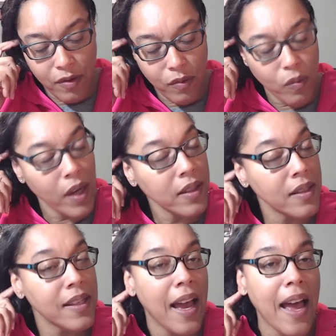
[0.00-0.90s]
what
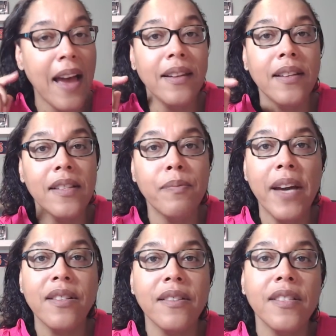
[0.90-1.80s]
does adding a
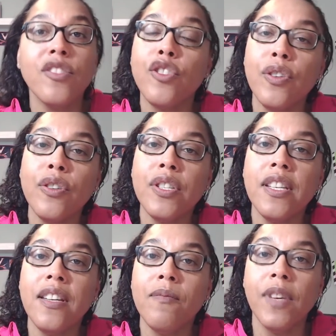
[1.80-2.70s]
specialist to your
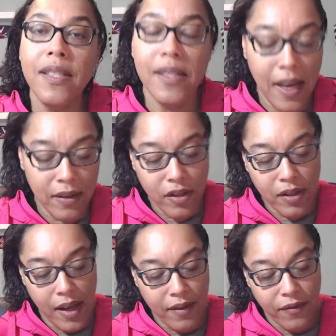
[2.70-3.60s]
team, what does that look
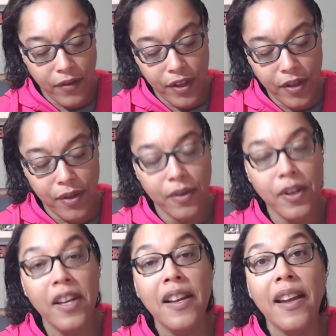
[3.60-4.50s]
like for you?
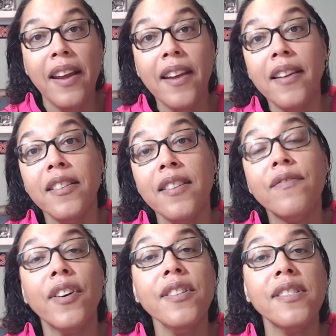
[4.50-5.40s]
And
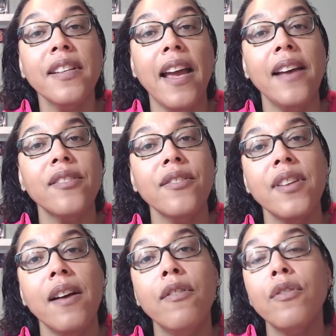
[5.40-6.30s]
conversely, ask
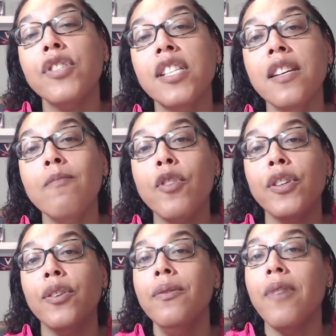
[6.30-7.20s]
yourself, whose team are
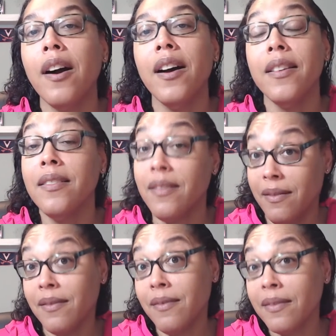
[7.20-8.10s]
you on?
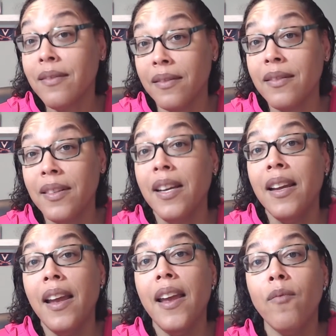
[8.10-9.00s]

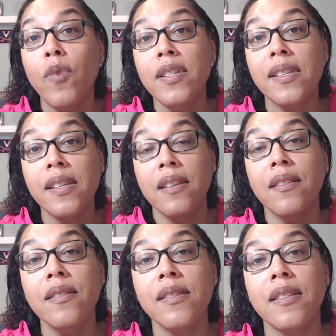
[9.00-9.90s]
And what
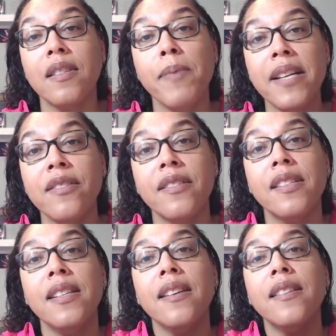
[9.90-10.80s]
skills and
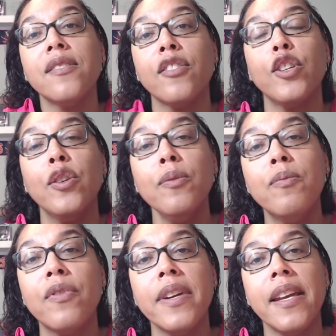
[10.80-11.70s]
specialties are you
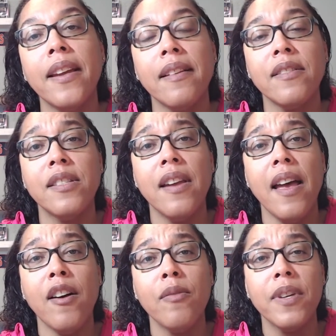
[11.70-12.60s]
bringing to
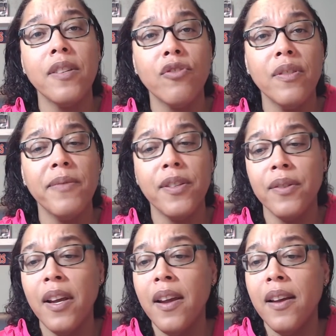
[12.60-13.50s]
help contribute